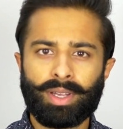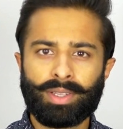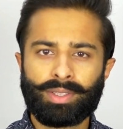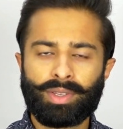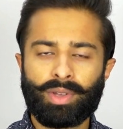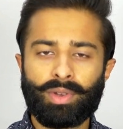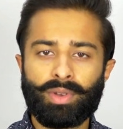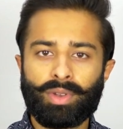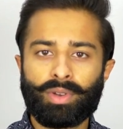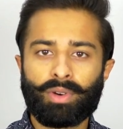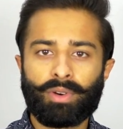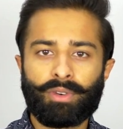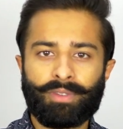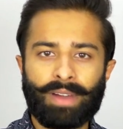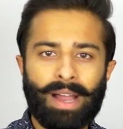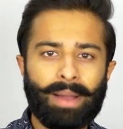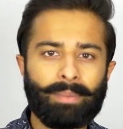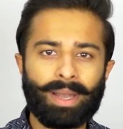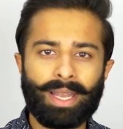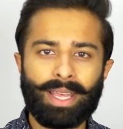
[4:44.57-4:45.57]
to your
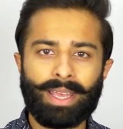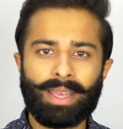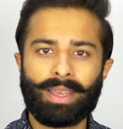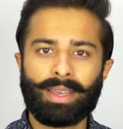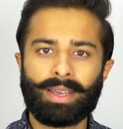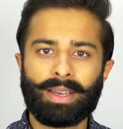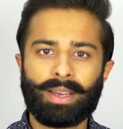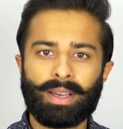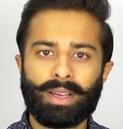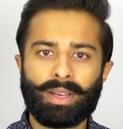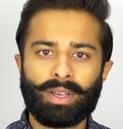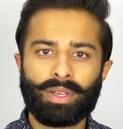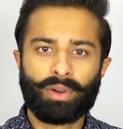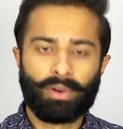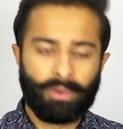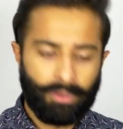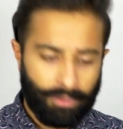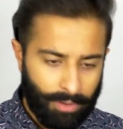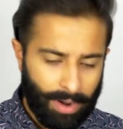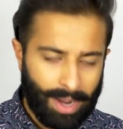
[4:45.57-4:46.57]
family,
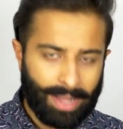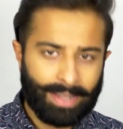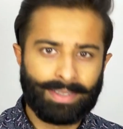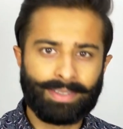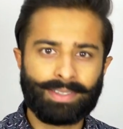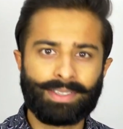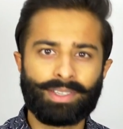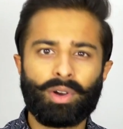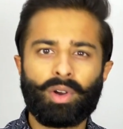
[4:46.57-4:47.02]
your friends,